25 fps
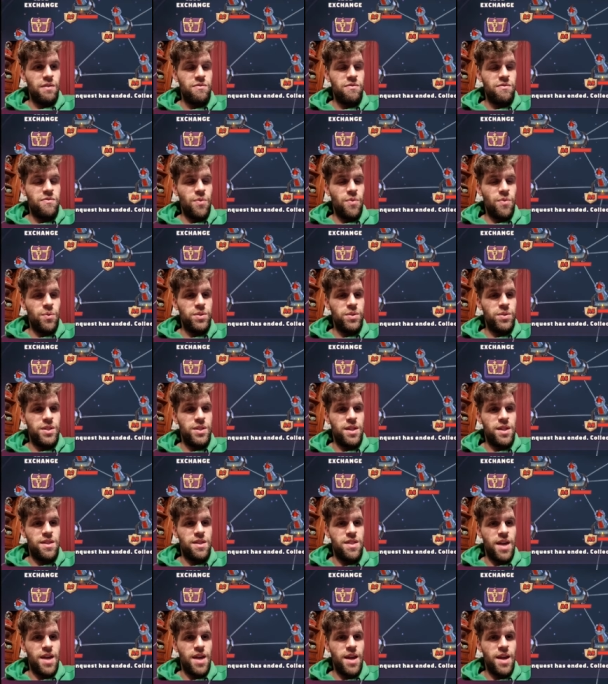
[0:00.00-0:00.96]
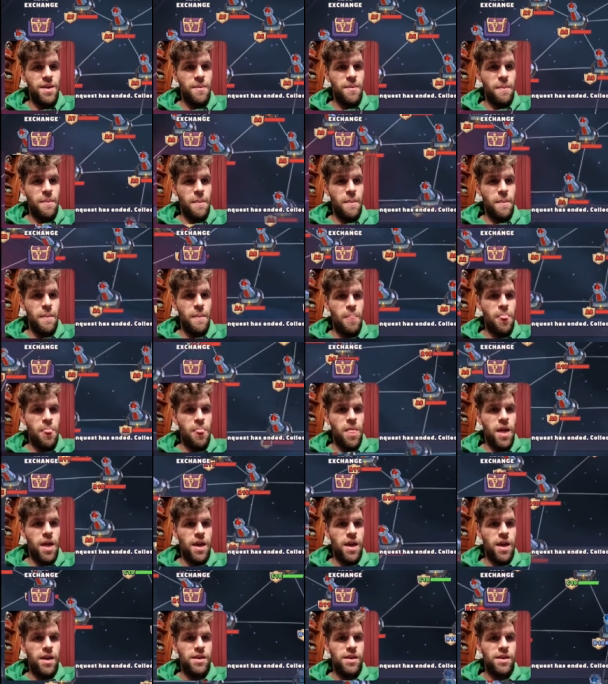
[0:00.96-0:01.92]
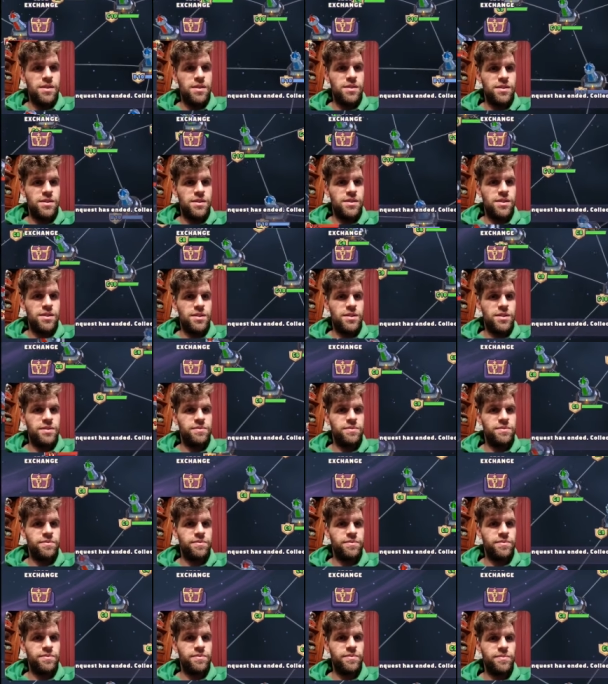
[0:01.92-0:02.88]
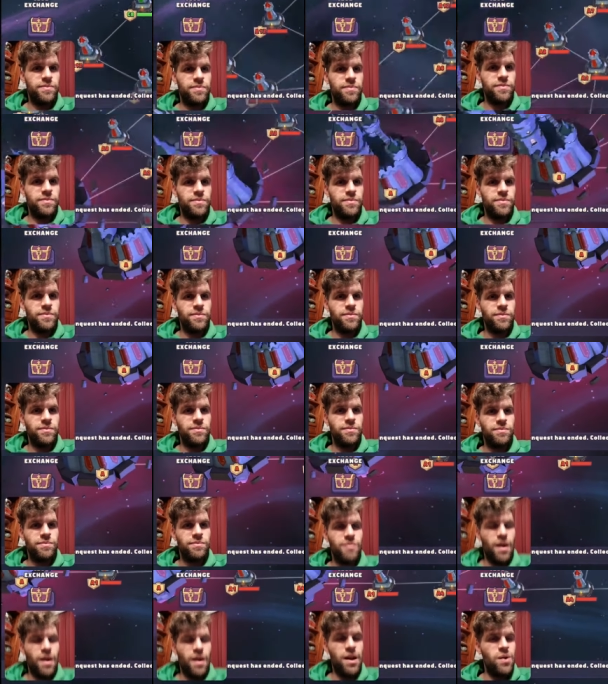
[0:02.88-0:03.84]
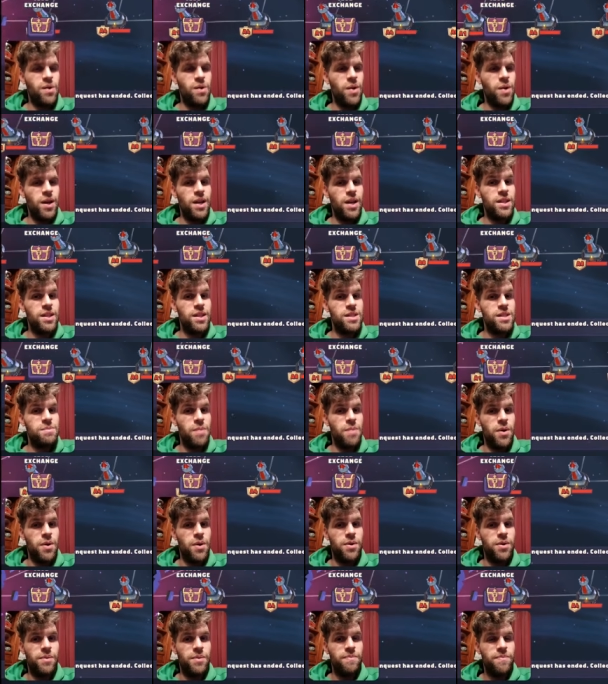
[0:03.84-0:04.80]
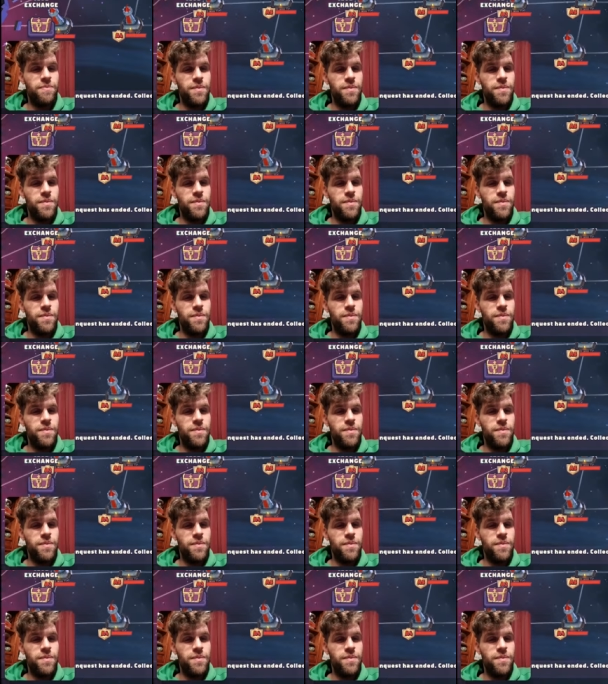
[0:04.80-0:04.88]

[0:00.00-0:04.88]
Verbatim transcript: forward to that. And I quite like this mode.